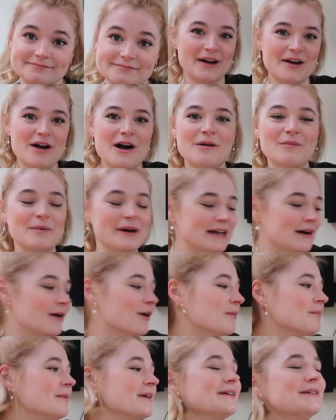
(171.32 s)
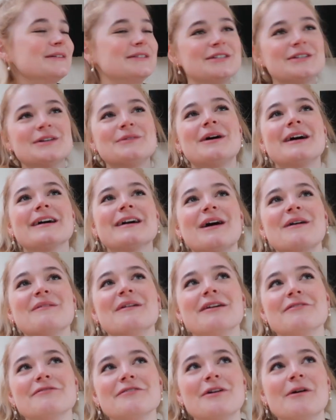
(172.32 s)
I can't wait. Oh my God, do you know what I can't
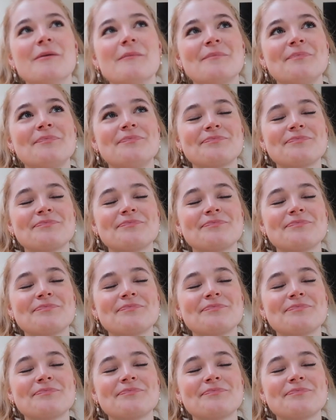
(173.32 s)
wait for?